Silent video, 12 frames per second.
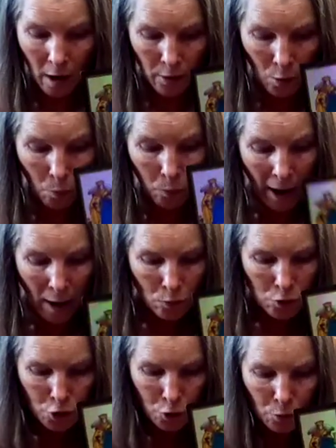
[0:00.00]
on
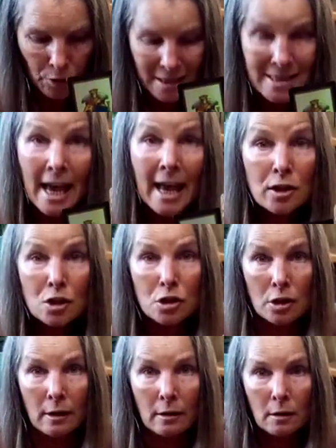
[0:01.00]
around you, the
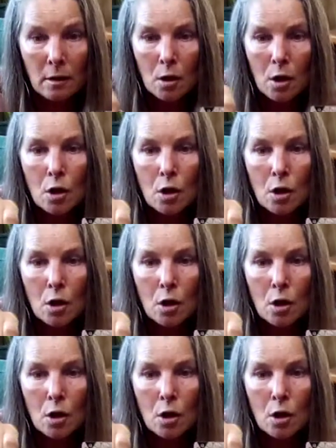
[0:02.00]
tension,